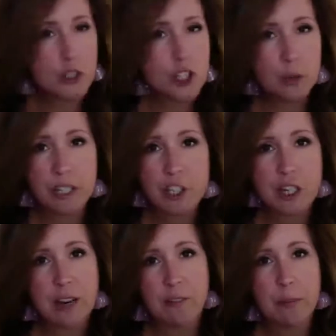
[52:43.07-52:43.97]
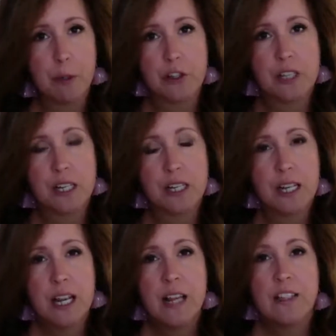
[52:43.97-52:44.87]
to each and every person
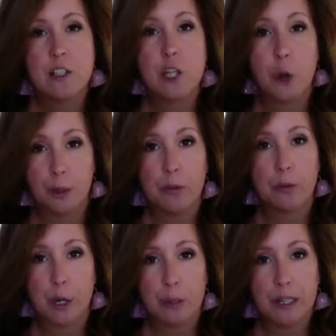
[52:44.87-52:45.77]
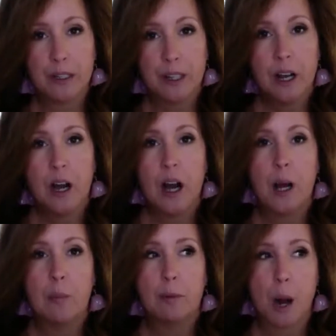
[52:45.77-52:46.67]
that's going through it,
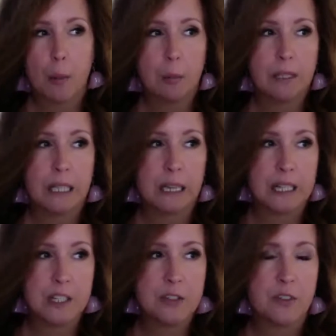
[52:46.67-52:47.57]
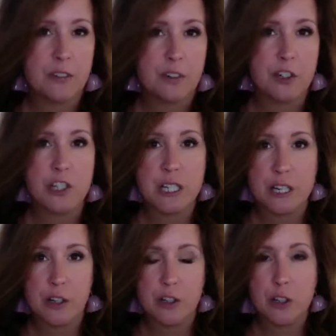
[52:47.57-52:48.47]
probably at least for the first
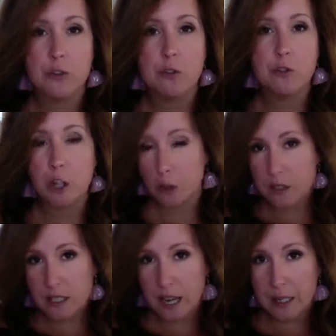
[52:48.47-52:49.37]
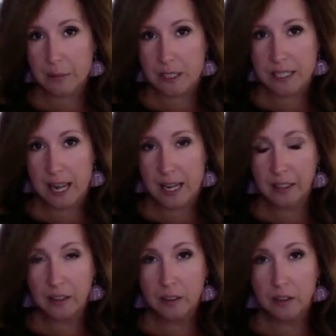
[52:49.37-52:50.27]
year. So if you don't sign up
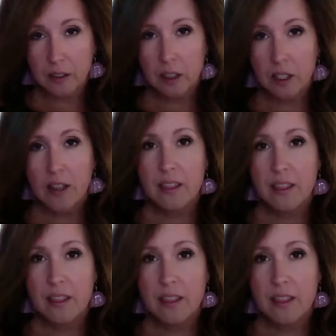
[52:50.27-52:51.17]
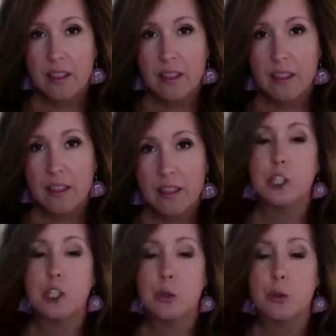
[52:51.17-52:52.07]
today, then if
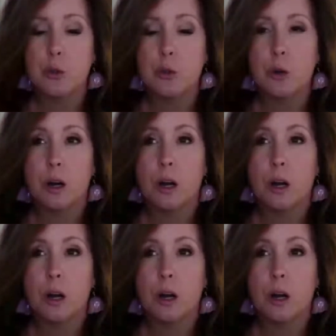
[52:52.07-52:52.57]
you